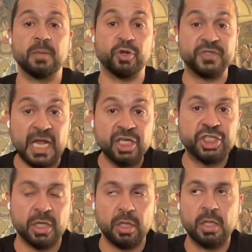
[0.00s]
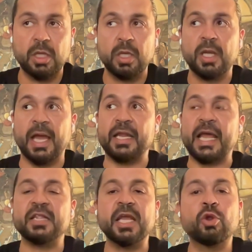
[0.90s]
potential,
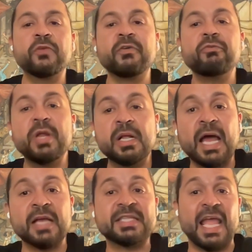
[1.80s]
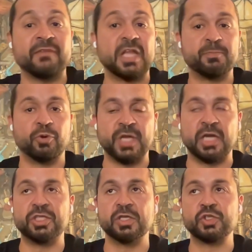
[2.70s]
and they don't even realize they have that
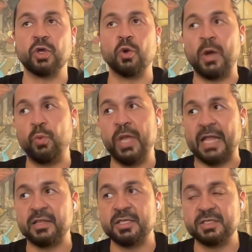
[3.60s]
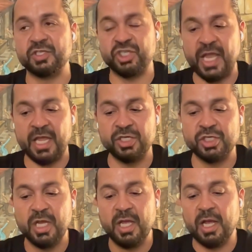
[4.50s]
potential. So when we had this change,
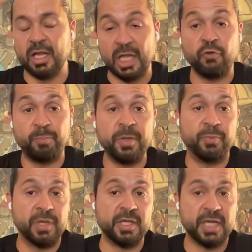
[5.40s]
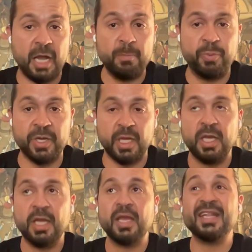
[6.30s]
a lot of people in the company,
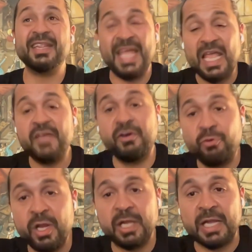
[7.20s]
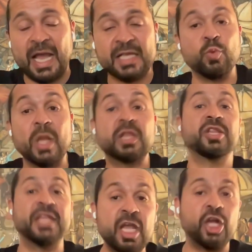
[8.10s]
they even realize
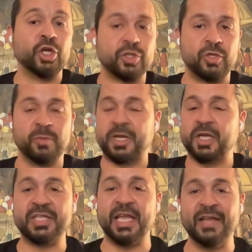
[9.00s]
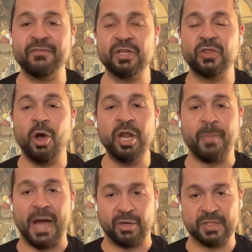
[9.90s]
what they could do because they never thought
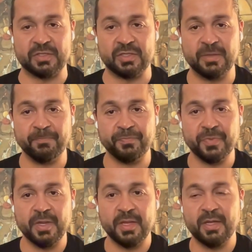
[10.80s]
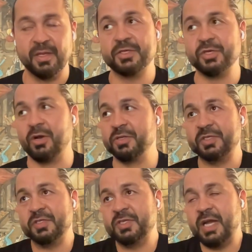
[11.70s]
about it. So
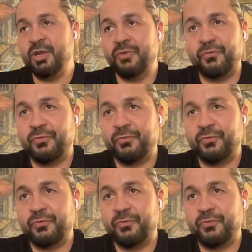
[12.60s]
it's kind of